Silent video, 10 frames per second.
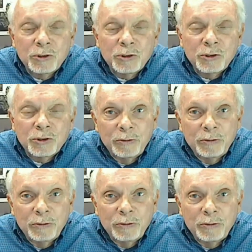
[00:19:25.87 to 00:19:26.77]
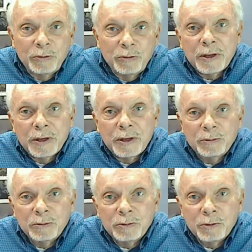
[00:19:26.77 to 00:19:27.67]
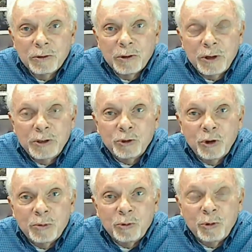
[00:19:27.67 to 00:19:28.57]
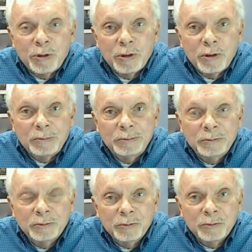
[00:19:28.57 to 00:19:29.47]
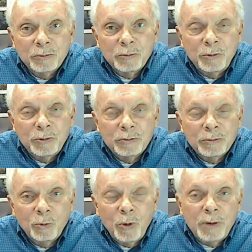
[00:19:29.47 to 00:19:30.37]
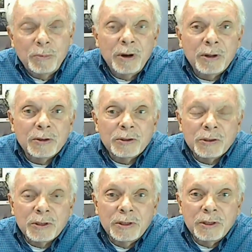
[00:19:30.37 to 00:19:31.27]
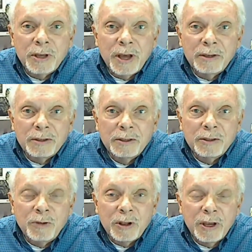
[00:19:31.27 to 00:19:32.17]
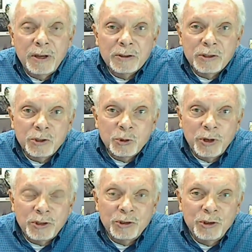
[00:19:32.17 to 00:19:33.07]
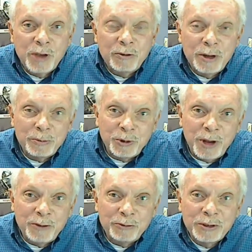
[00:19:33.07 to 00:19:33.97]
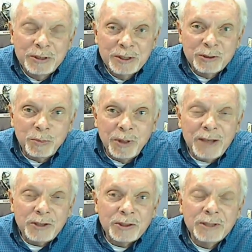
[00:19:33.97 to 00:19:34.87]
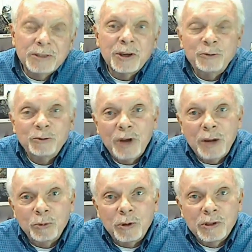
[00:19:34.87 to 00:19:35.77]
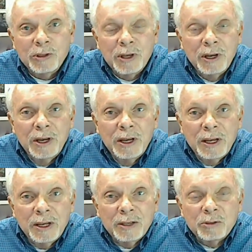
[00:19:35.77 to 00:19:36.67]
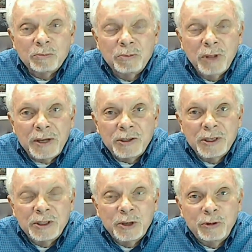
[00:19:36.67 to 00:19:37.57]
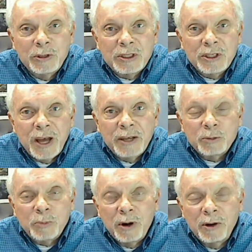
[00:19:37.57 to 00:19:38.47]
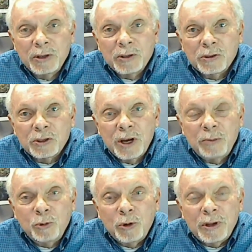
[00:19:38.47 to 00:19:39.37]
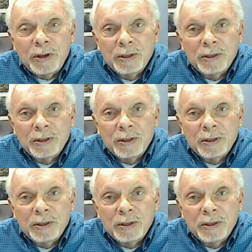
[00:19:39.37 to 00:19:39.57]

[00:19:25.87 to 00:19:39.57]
sort of like the thunderstorm with water particles. In the volcano situation, you have an updraft. It's blasting stuff upwards. It's blasting different size particles upward,